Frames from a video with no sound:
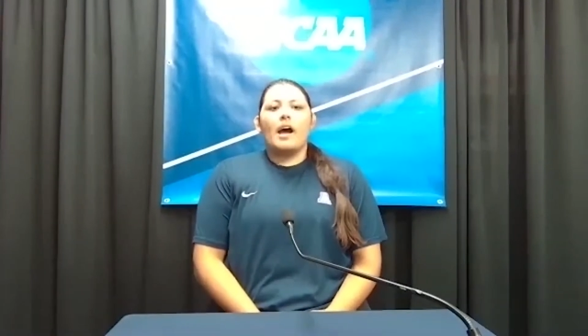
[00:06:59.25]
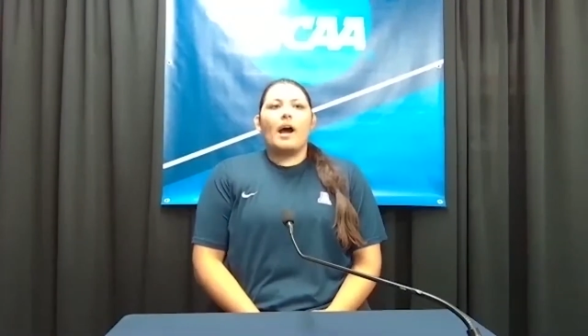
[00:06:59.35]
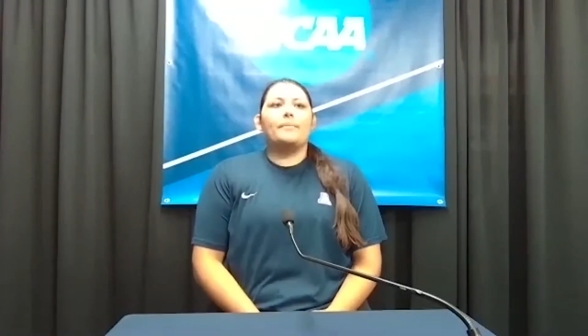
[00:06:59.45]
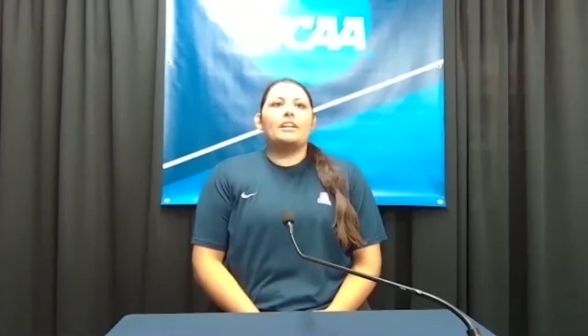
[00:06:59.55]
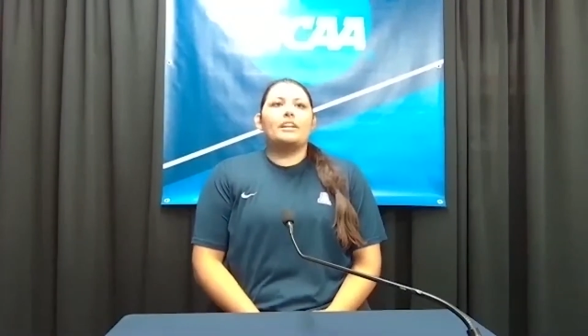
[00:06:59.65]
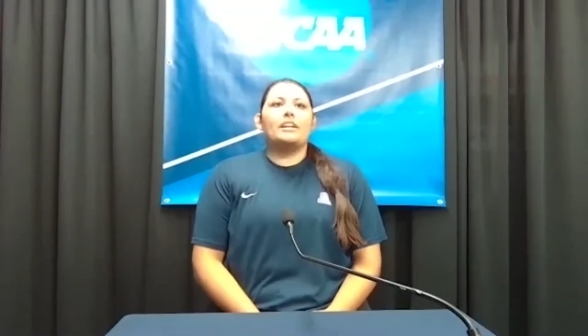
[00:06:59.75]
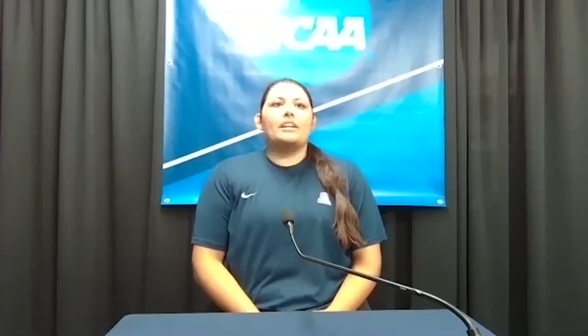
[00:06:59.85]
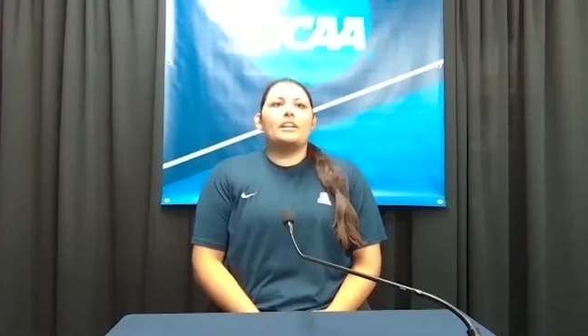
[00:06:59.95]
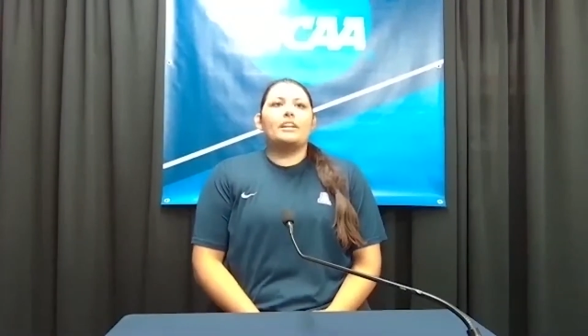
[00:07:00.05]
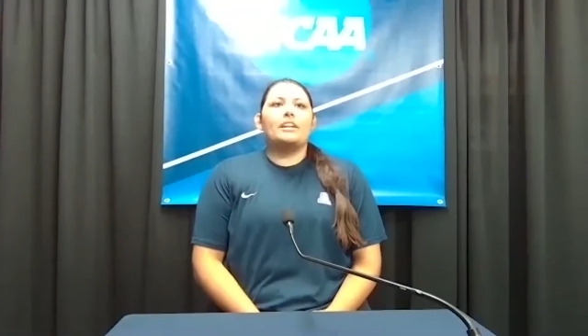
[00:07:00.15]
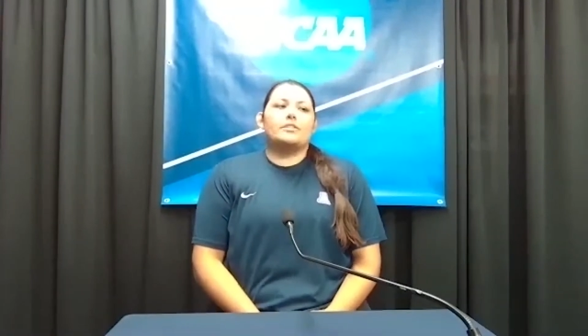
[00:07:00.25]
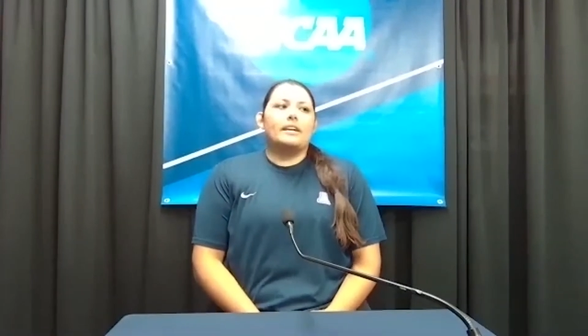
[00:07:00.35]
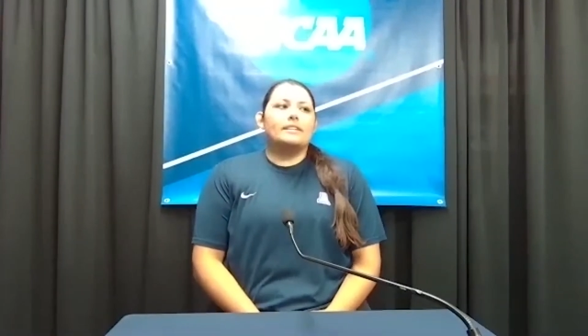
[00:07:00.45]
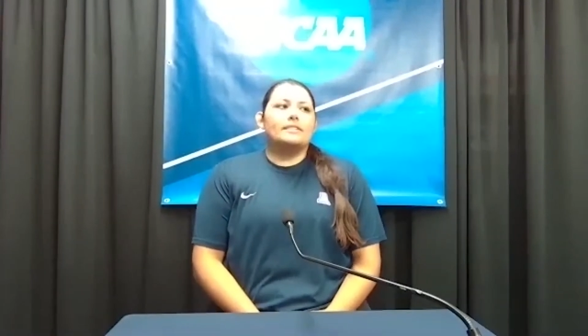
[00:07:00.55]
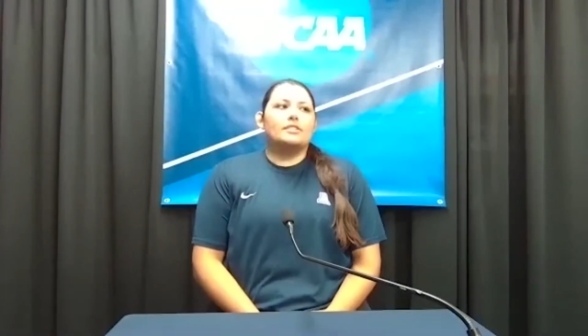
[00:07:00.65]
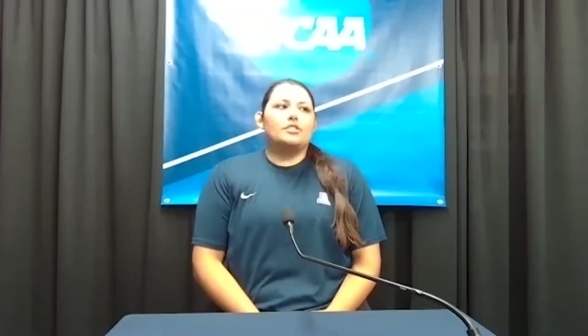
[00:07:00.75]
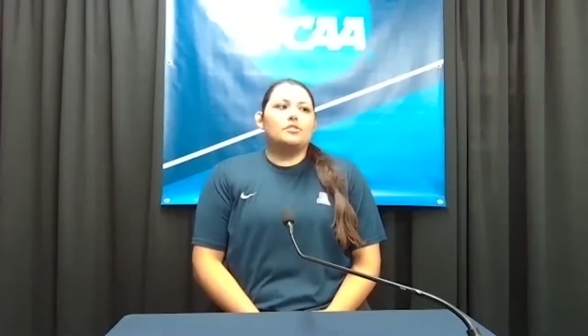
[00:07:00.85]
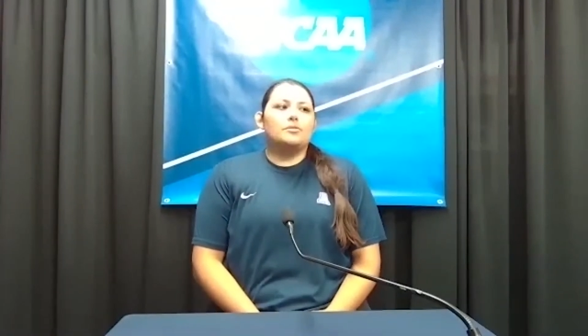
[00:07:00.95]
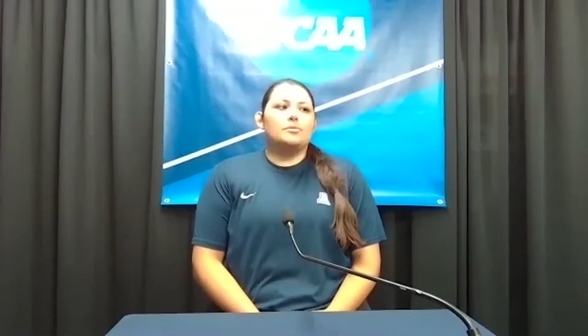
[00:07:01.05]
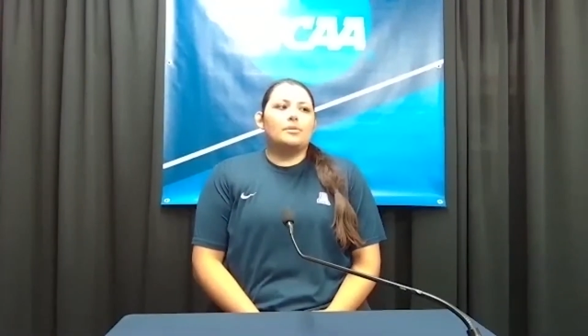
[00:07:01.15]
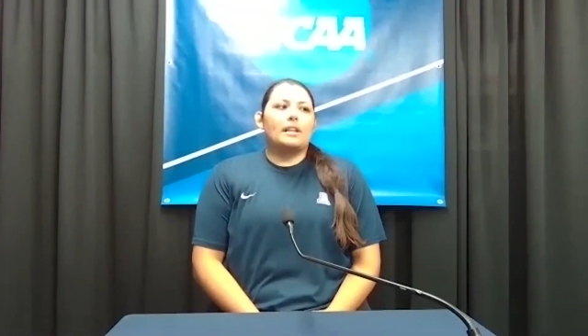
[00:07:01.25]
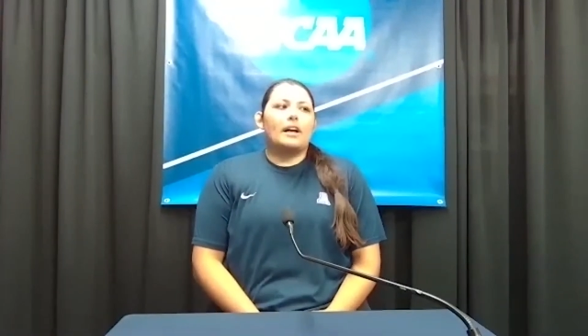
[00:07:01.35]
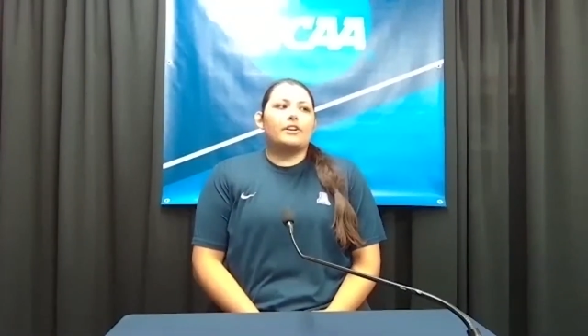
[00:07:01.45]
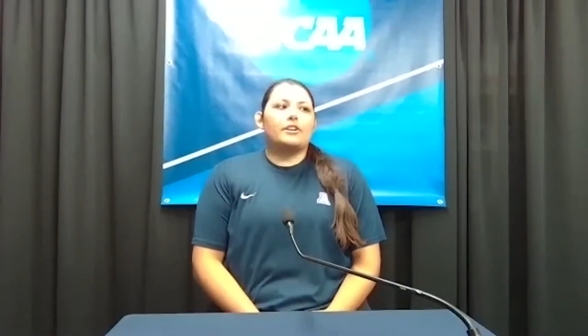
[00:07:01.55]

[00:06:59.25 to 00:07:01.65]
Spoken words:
I mean, a lot easier because you